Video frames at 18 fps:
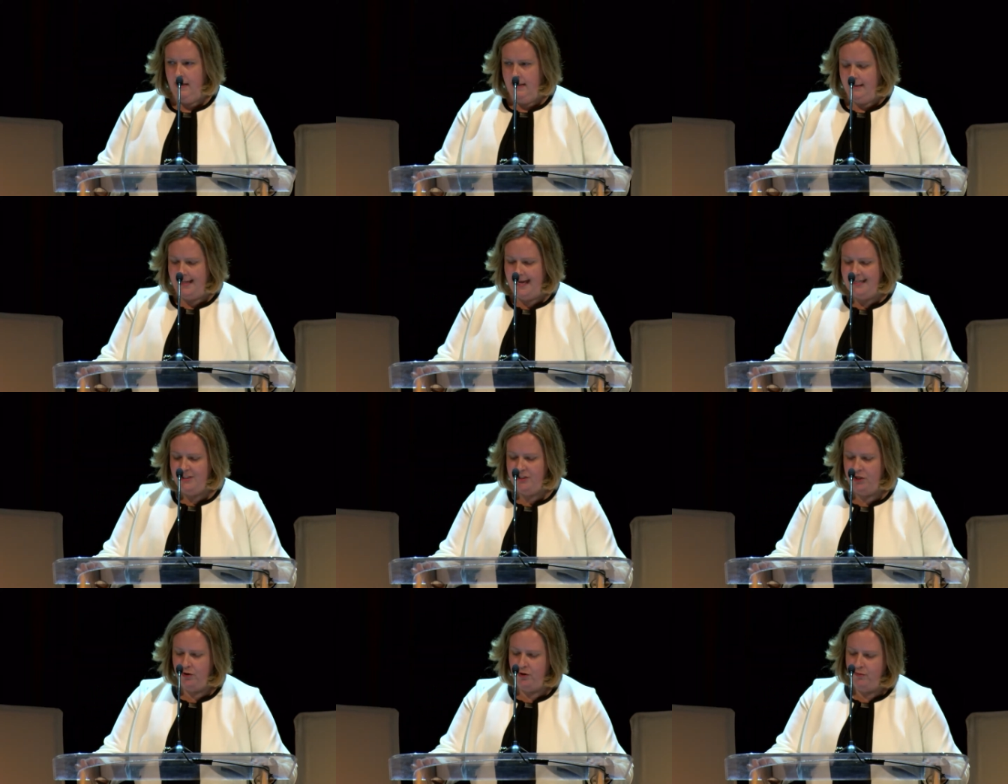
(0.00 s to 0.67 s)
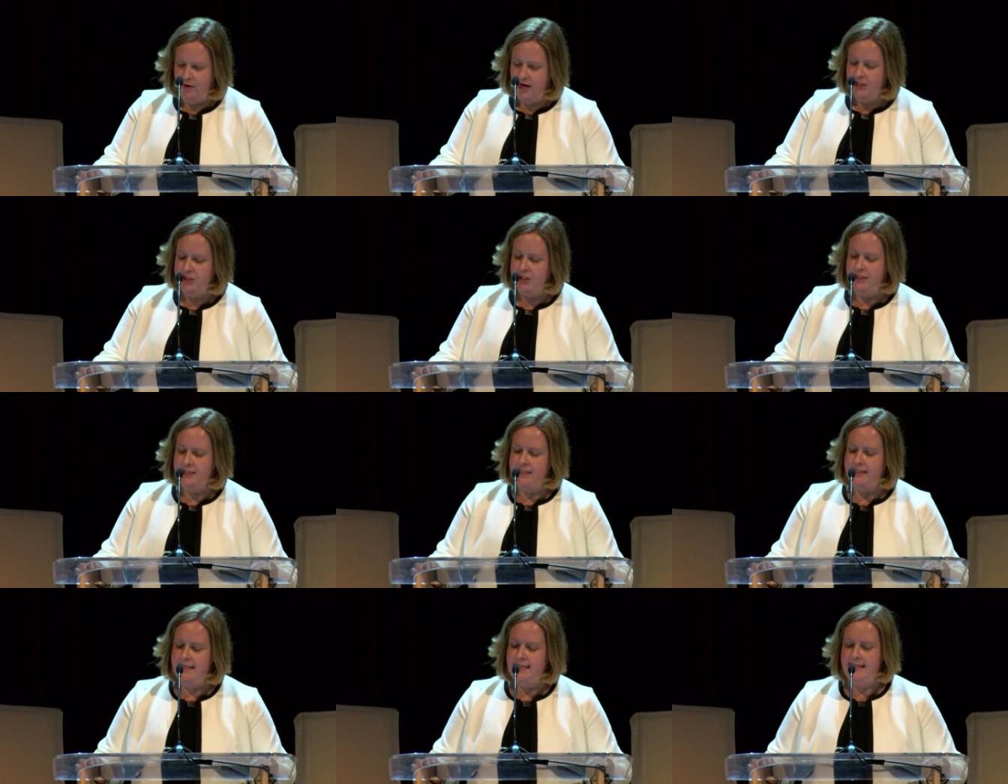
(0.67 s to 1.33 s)
Last year in
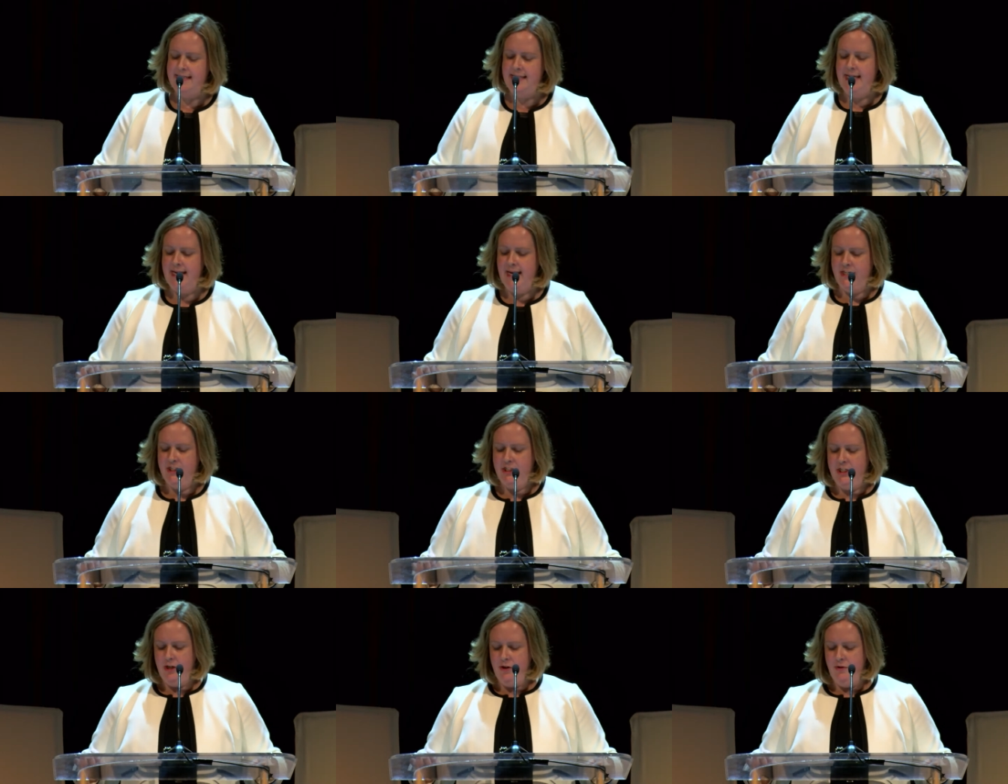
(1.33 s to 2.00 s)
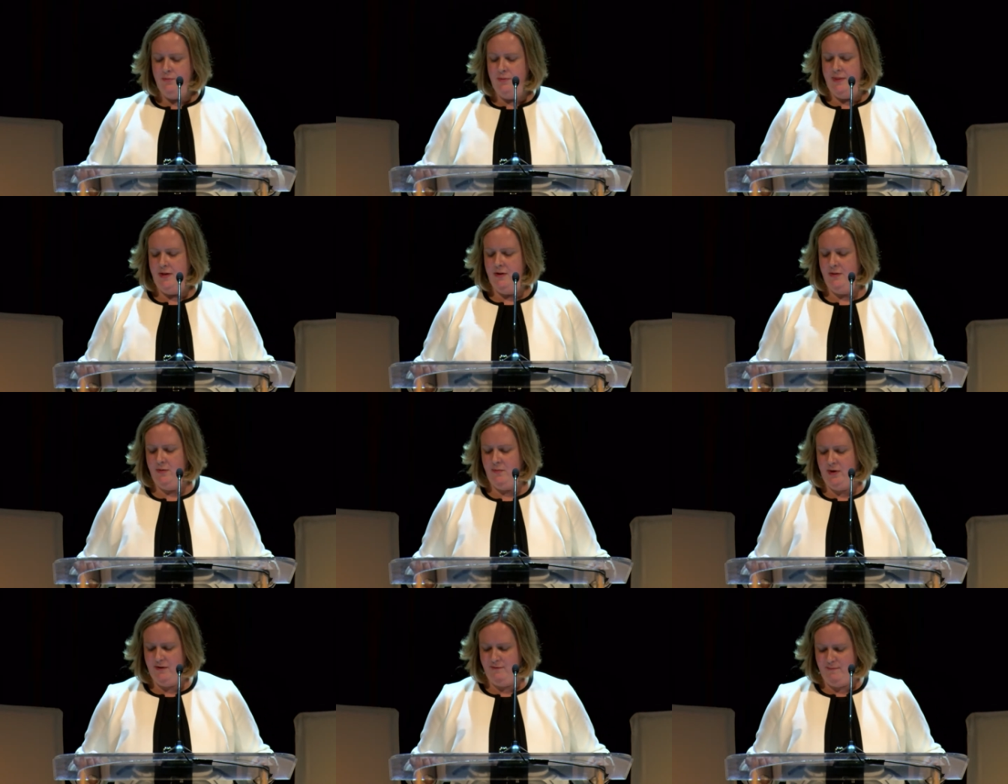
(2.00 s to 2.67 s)
Washington, D.C., I shared with you
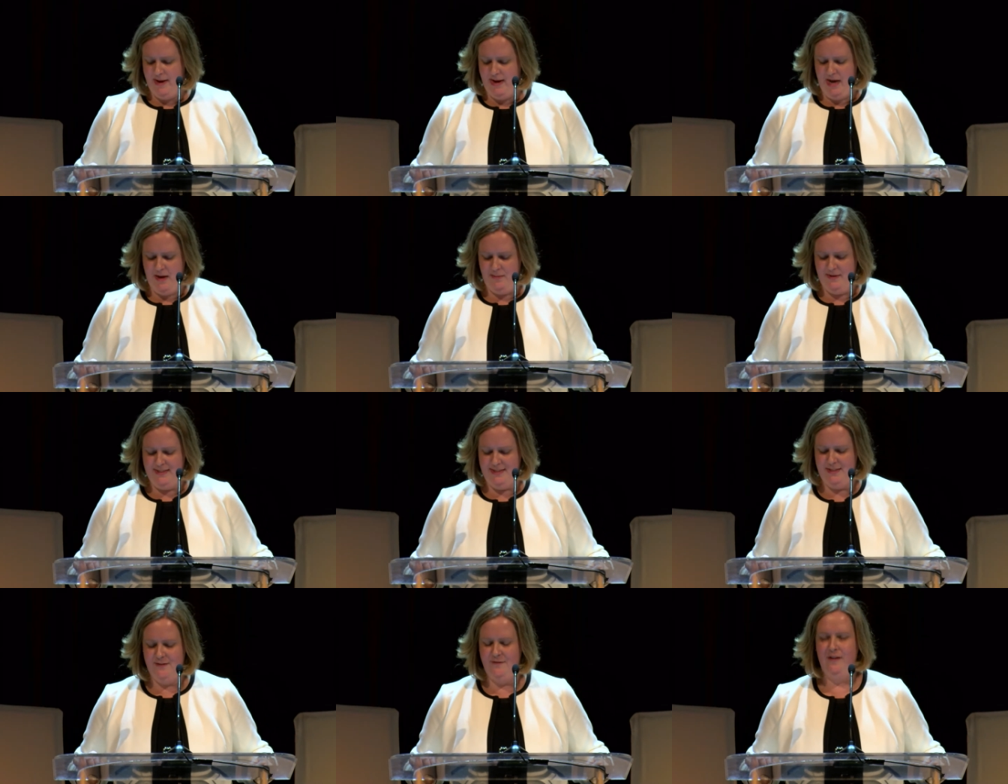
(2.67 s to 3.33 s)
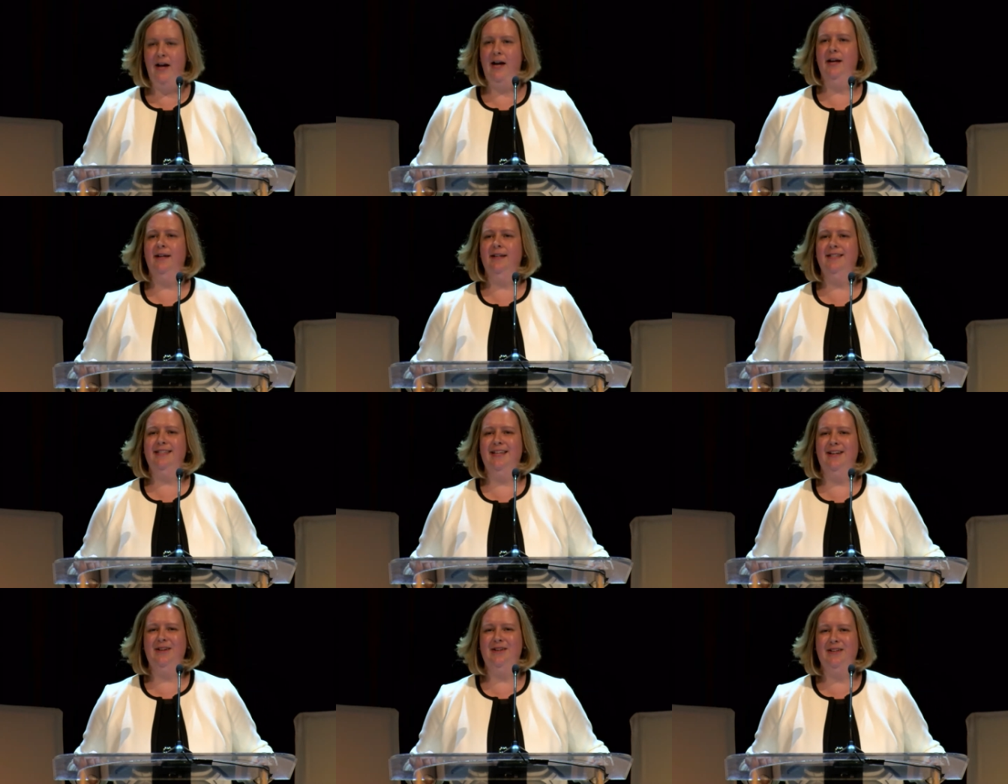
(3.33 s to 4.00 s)
that one of my hobbies is flying a
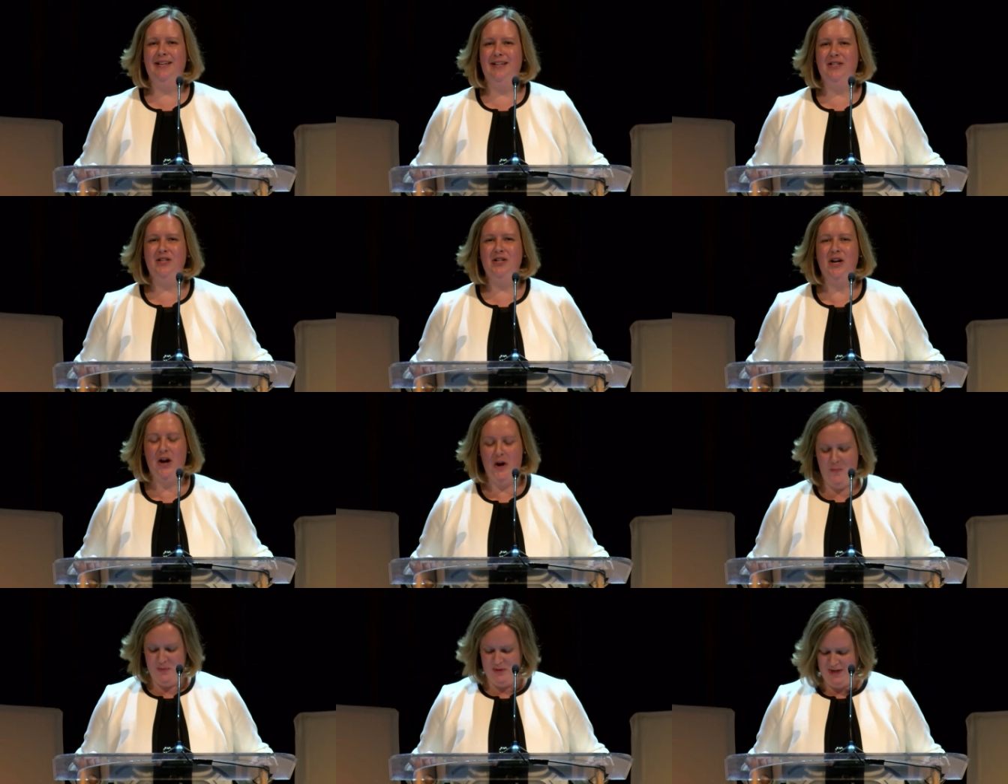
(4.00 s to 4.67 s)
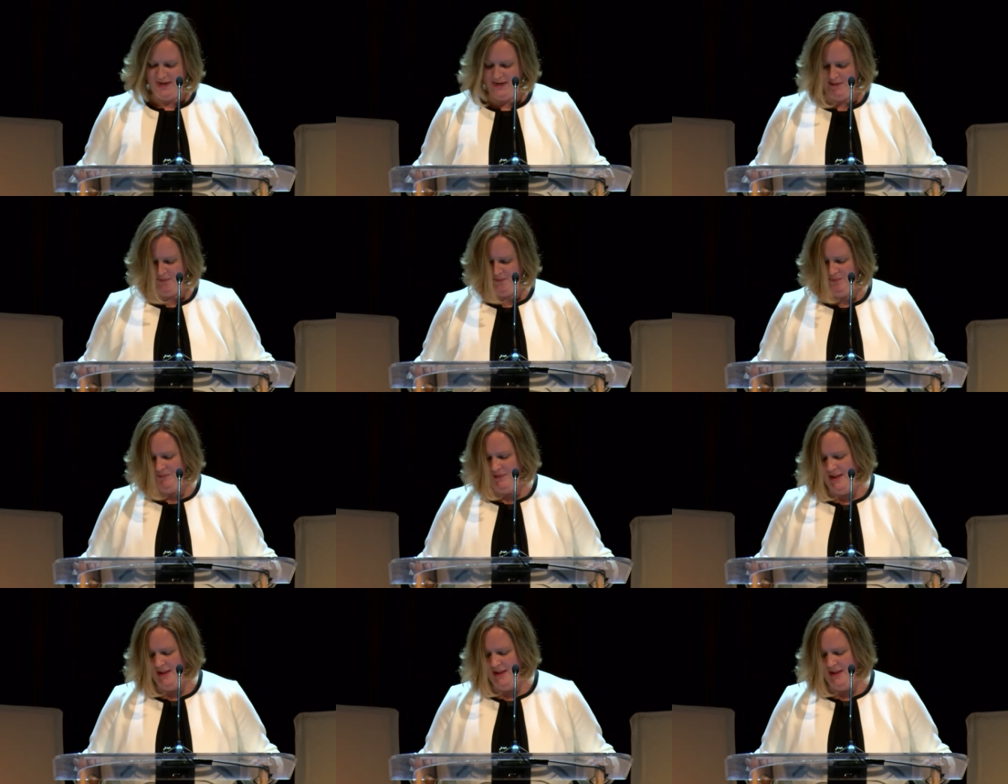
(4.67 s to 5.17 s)
single-engine airplane.